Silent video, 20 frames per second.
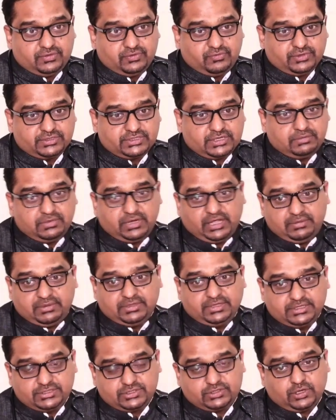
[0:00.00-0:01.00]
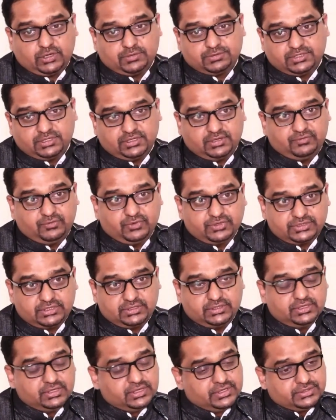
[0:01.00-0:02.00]
for some time and then stops and then works.
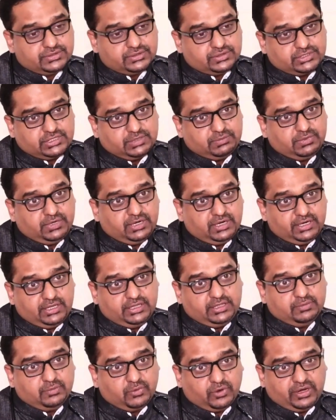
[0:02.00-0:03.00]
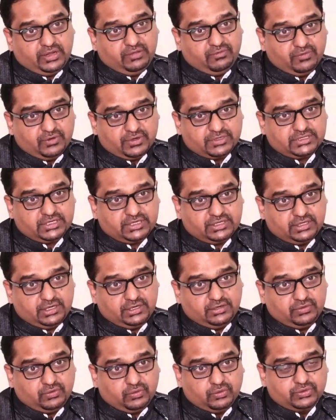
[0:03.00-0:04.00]
So similarly the body works, and
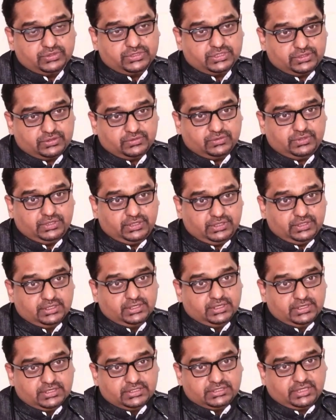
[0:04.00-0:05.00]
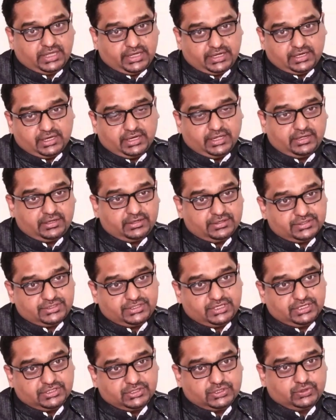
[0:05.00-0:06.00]
it goes into the cyclic
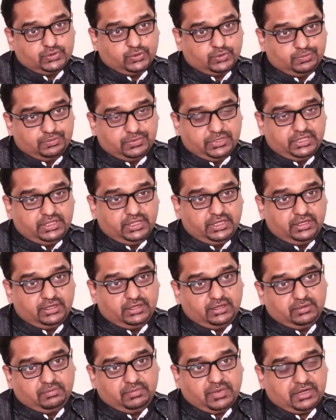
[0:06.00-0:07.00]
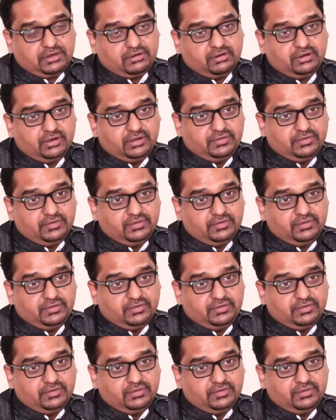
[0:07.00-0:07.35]
chain stroke breathing pattern,